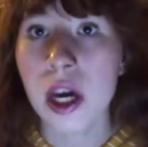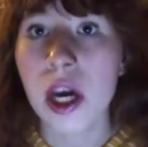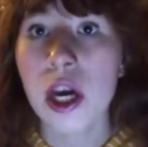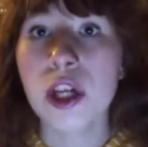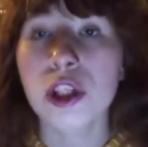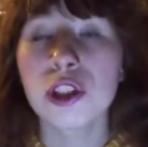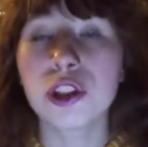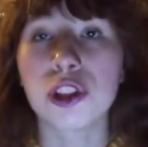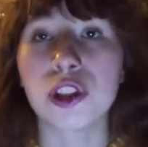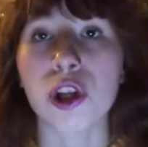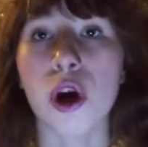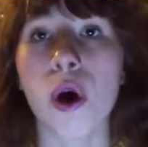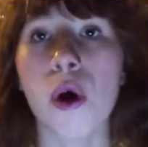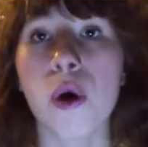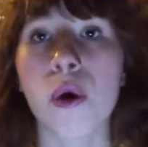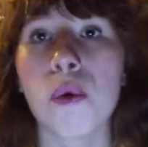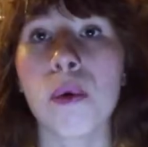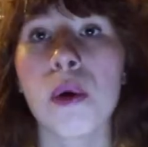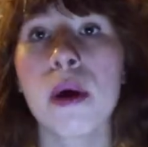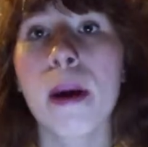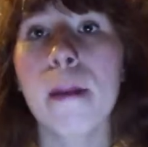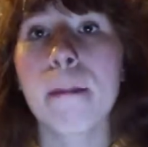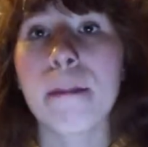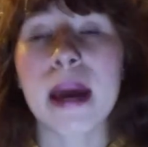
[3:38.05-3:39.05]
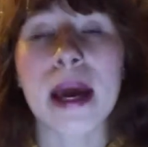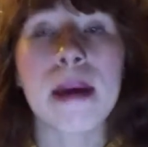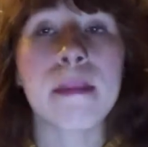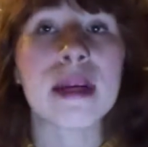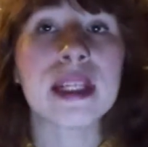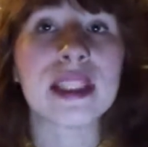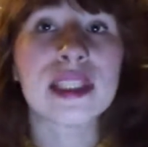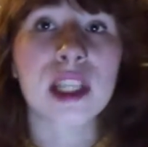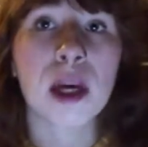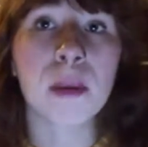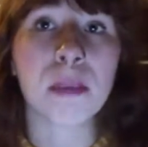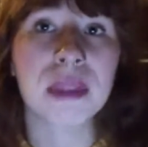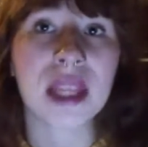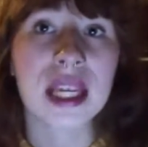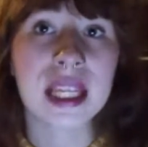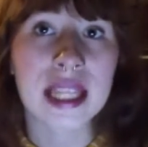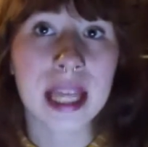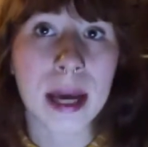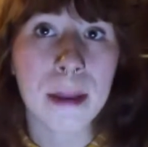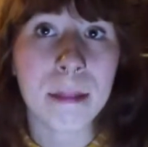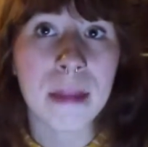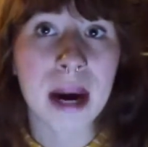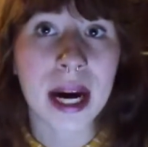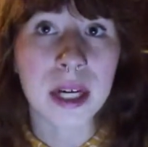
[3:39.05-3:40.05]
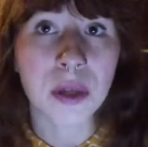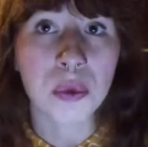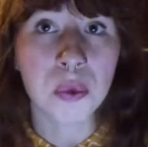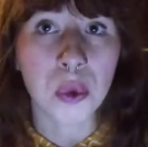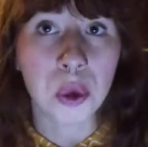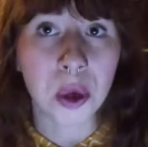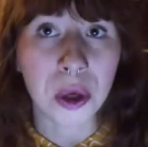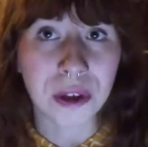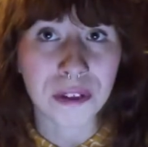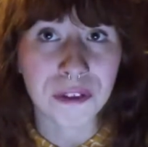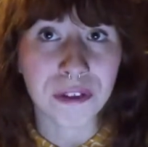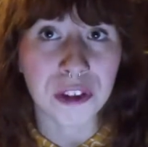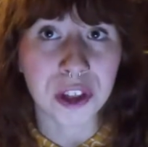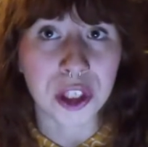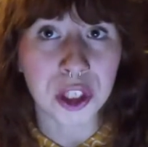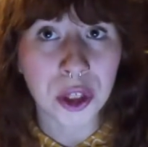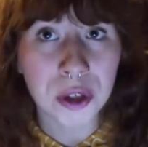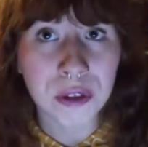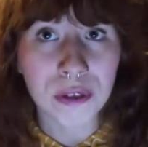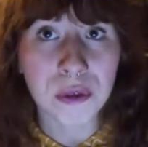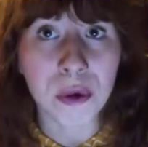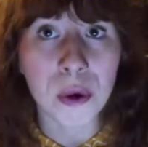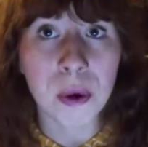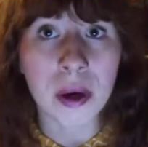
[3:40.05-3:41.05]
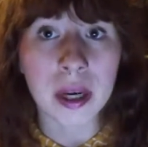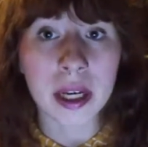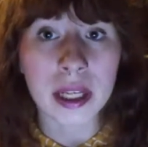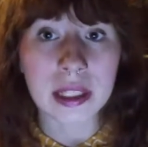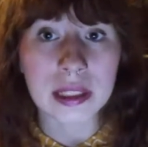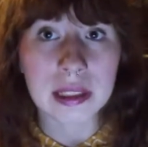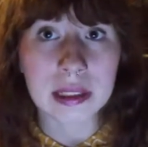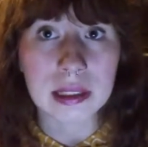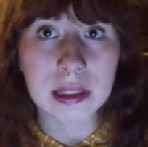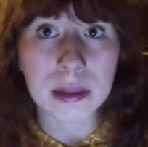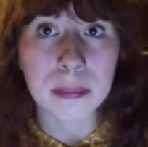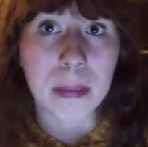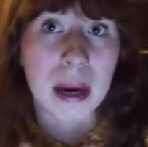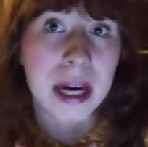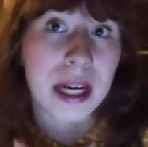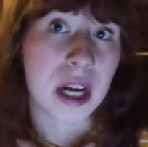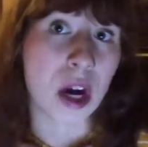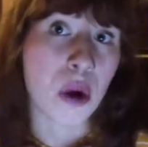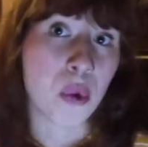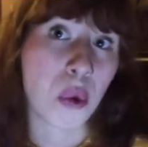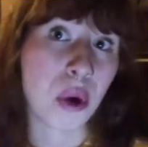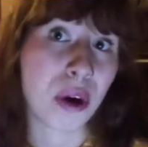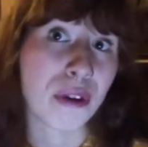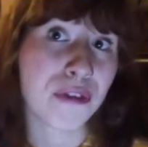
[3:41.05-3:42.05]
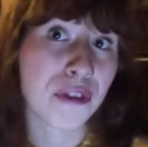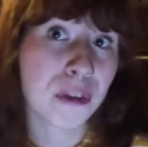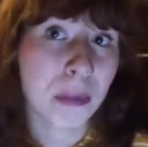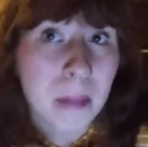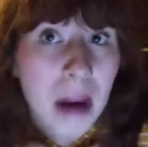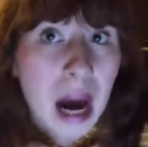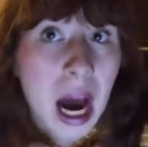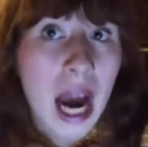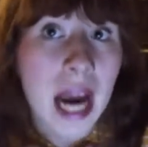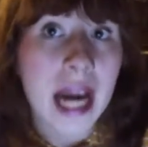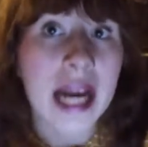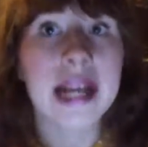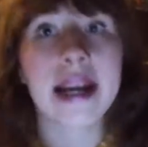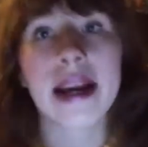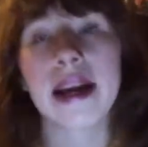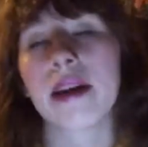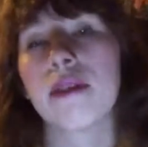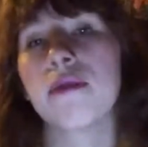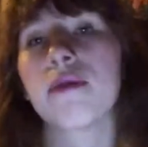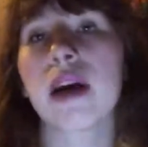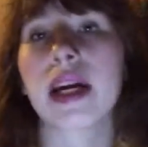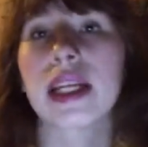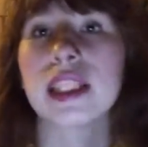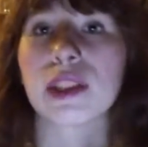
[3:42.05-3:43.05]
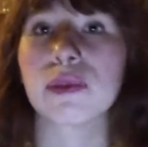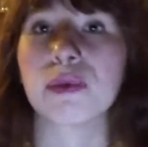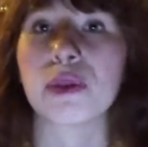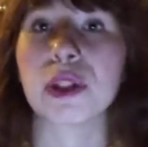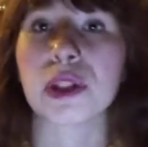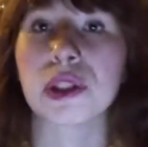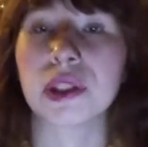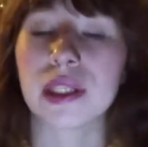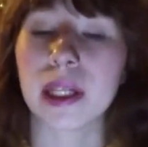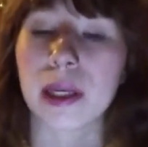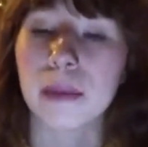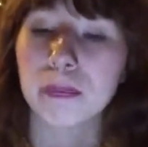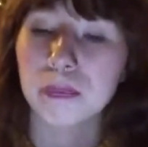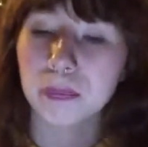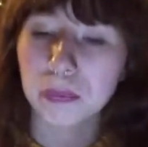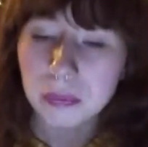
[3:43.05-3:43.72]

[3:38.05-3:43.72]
So maybe something that might work for your voice might not work for mine, and vice versa.